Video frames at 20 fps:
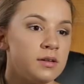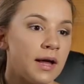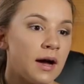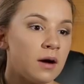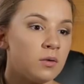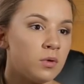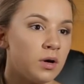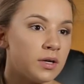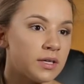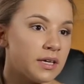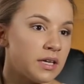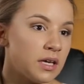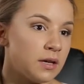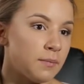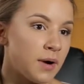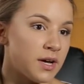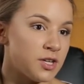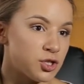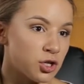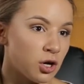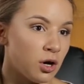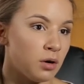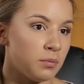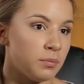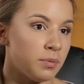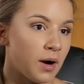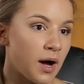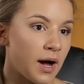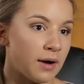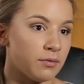Now working in my
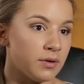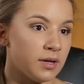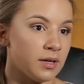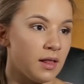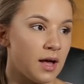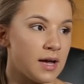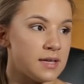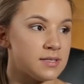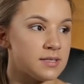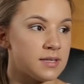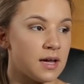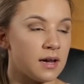job, I realise